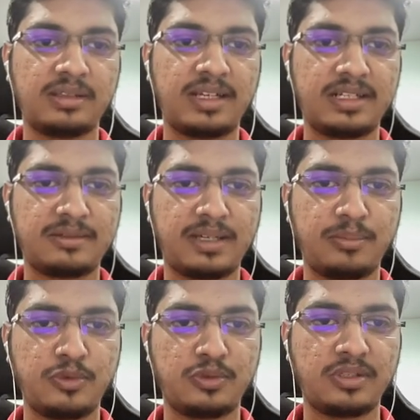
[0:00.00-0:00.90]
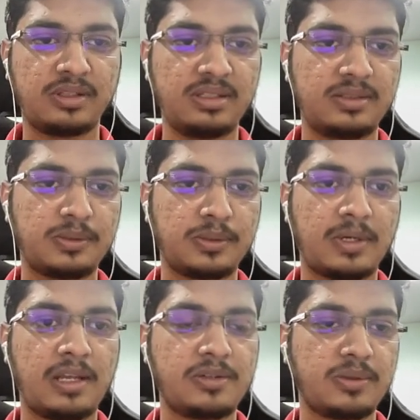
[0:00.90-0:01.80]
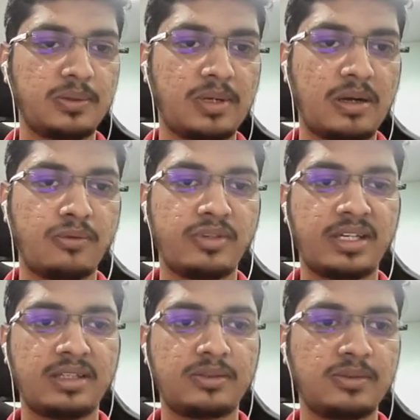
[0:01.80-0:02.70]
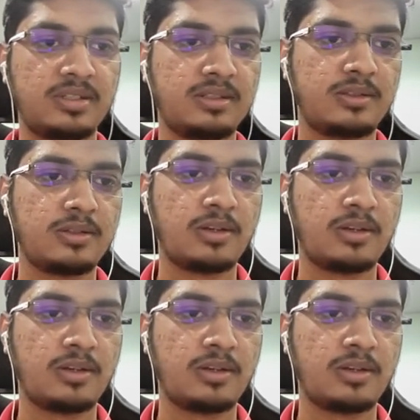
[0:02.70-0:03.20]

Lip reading: That's why I'm using this. So I'll show you how we can use it.